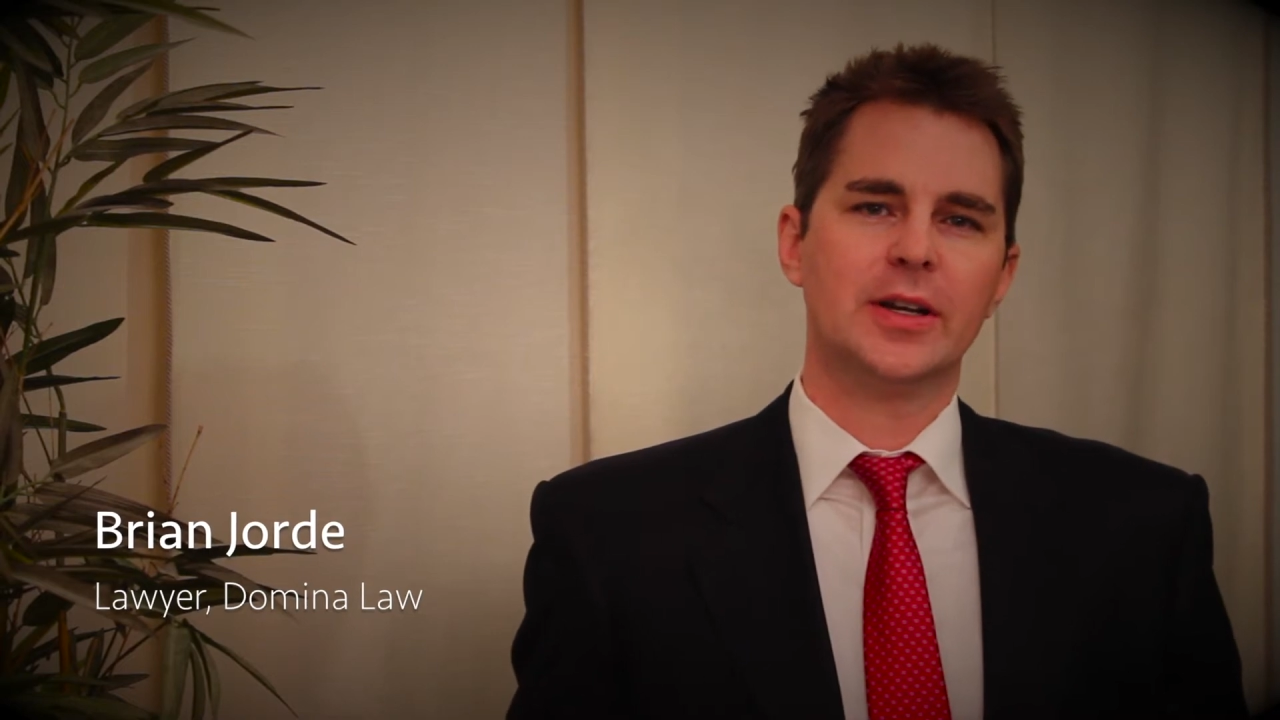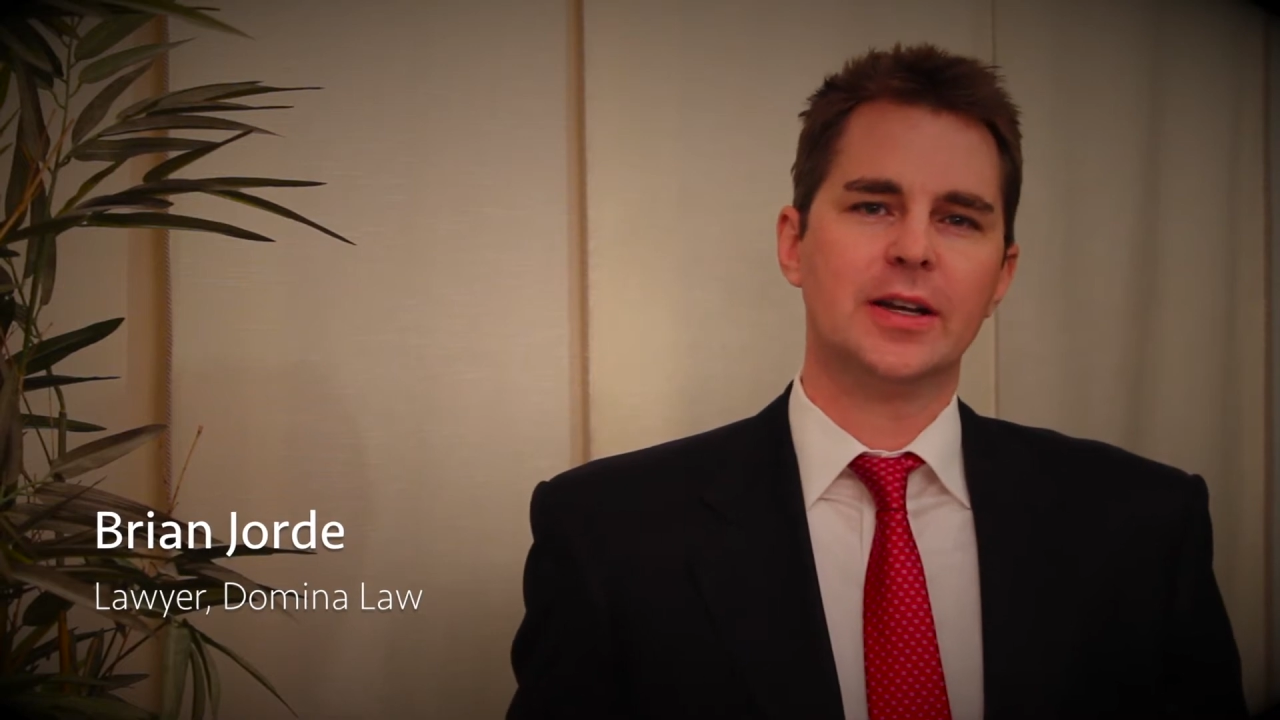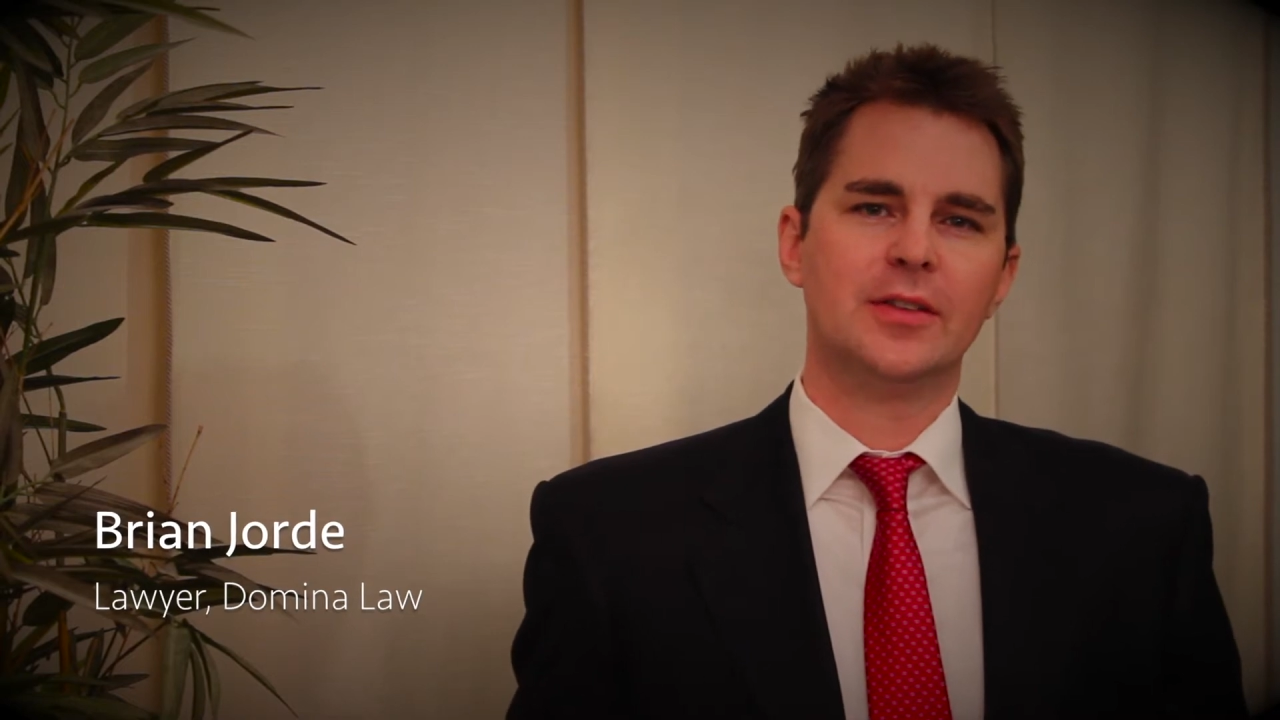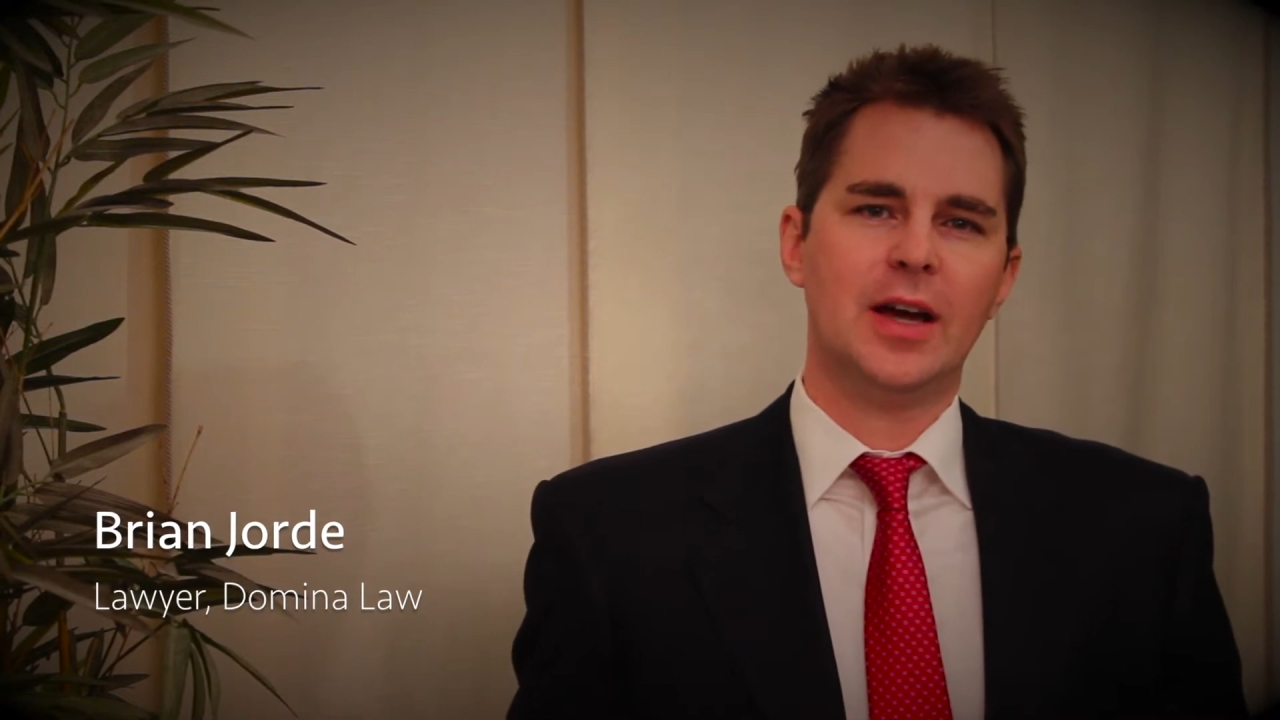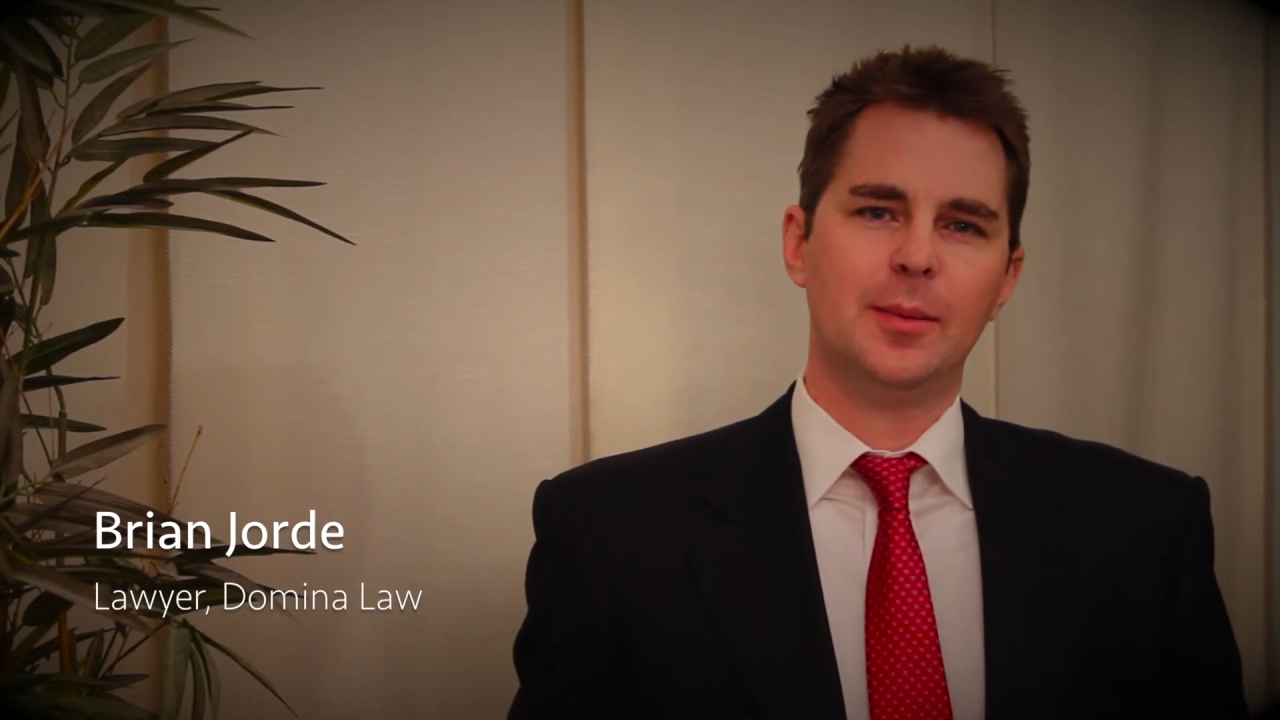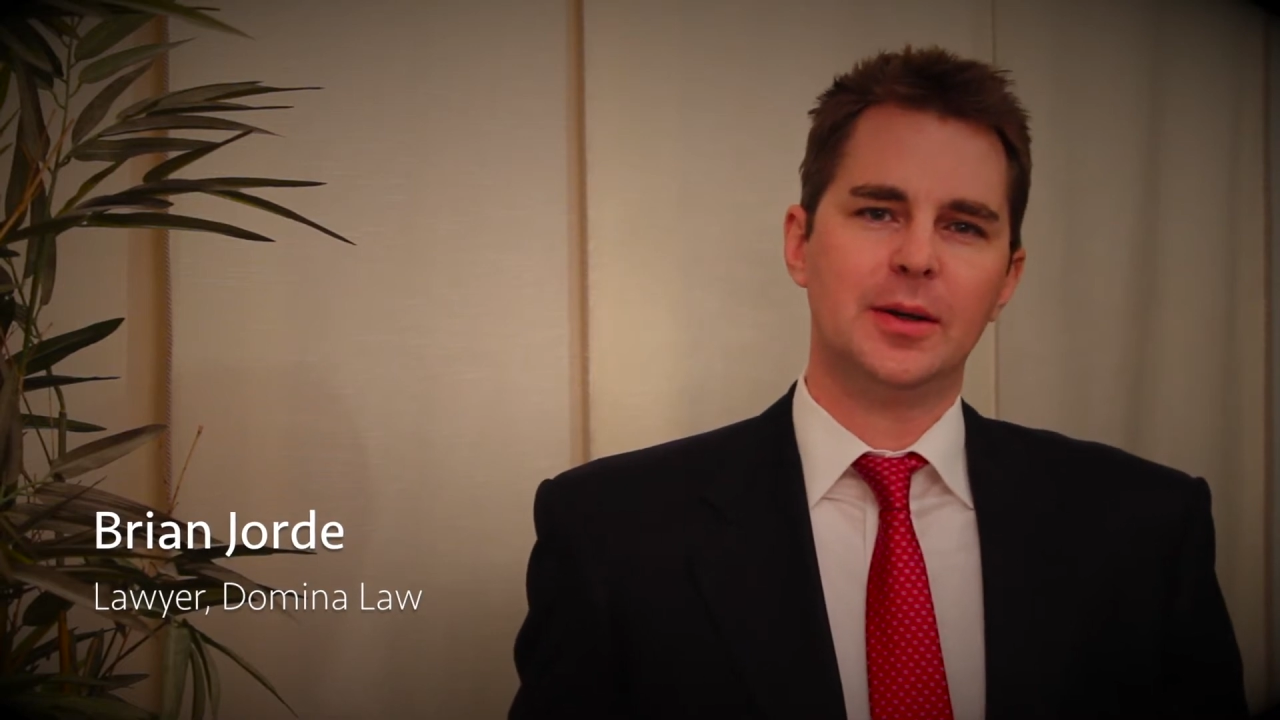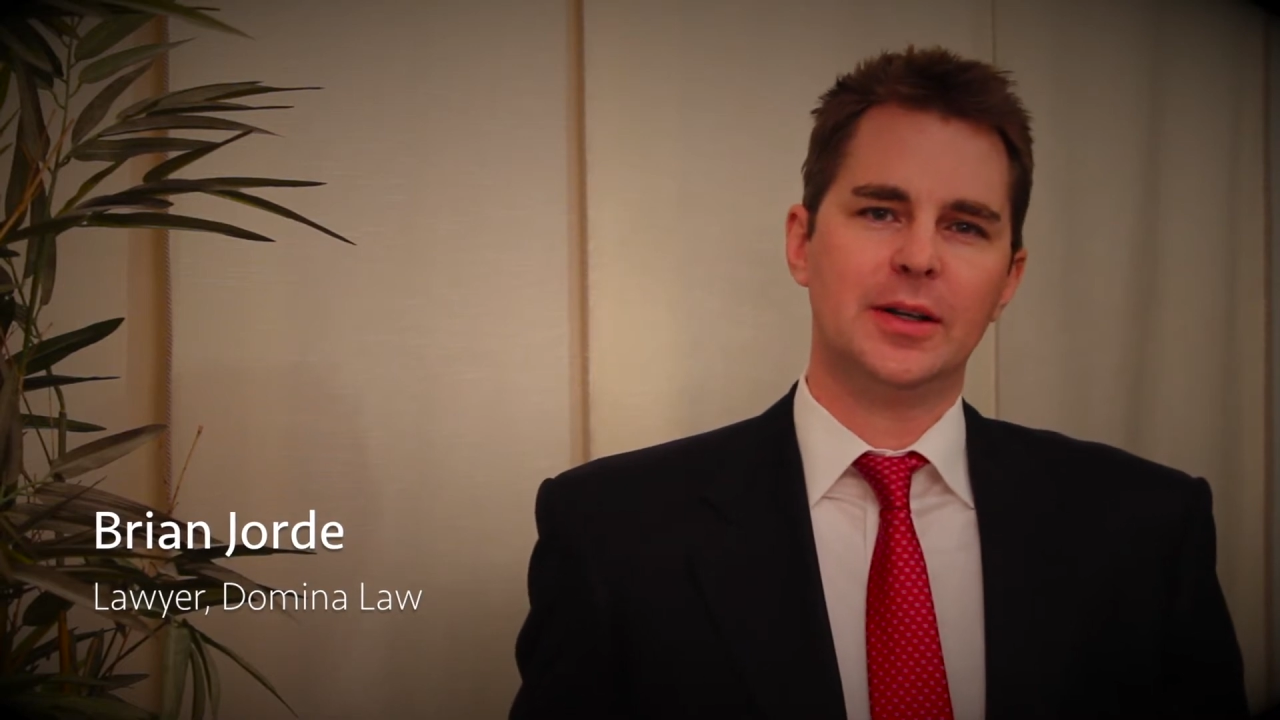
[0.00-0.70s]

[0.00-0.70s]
Dave Domina